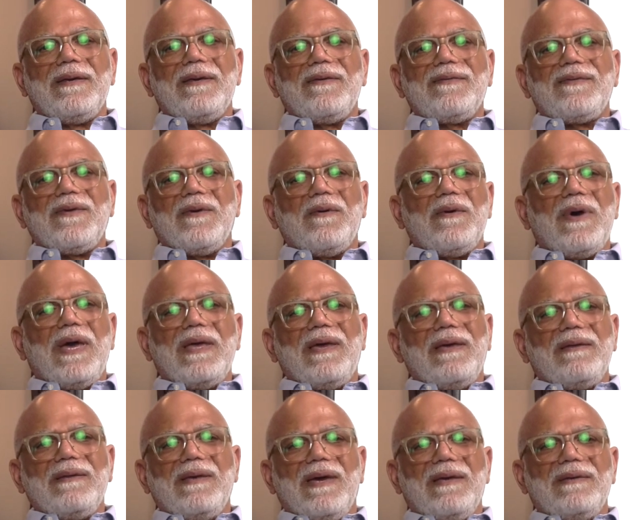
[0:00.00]
So
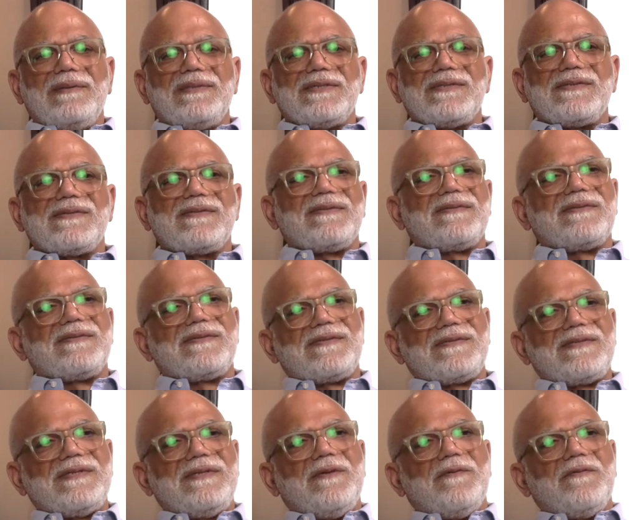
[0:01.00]
I just
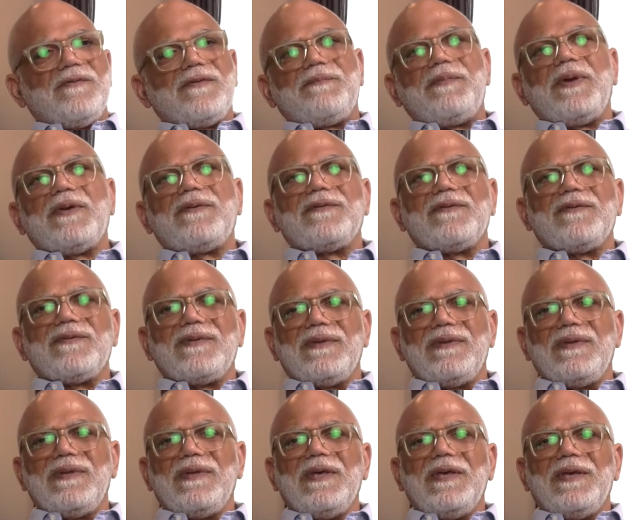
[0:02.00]
see those pictures
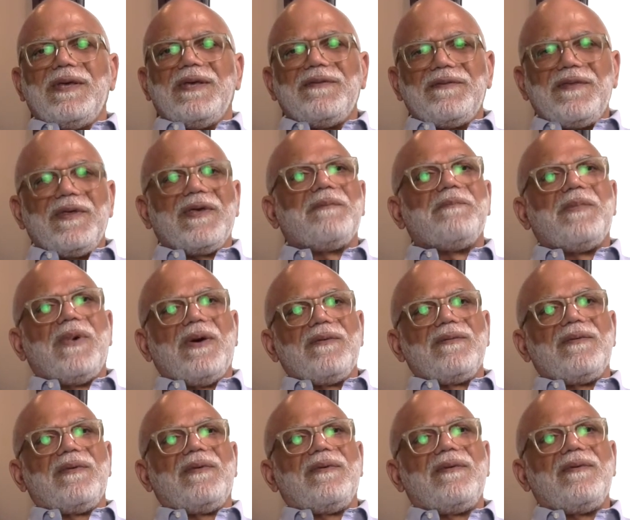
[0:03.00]
and think
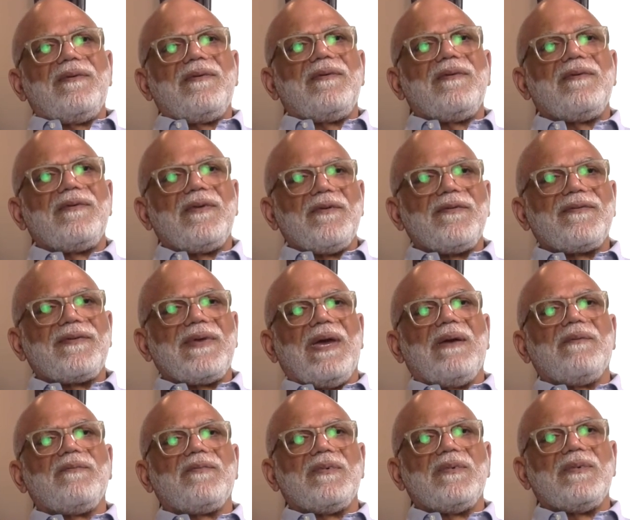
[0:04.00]
about those
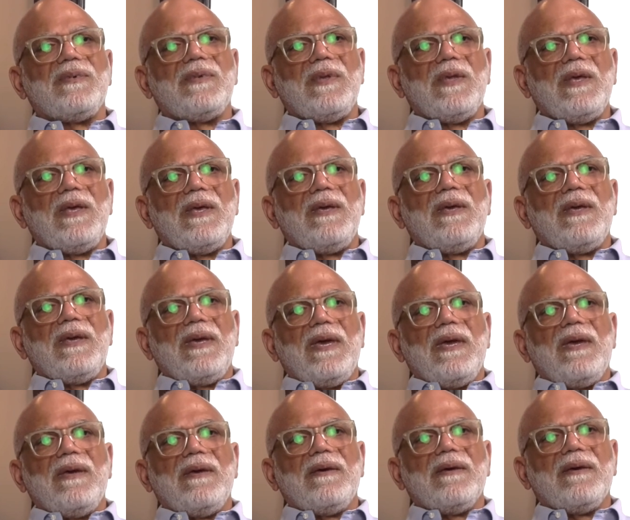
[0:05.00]
times when
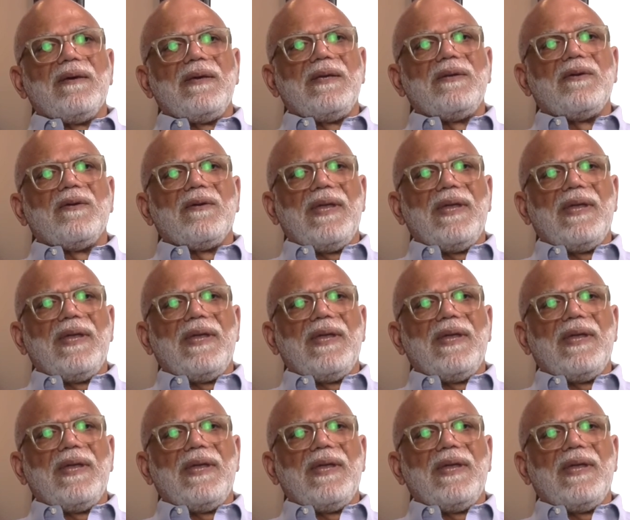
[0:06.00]
in her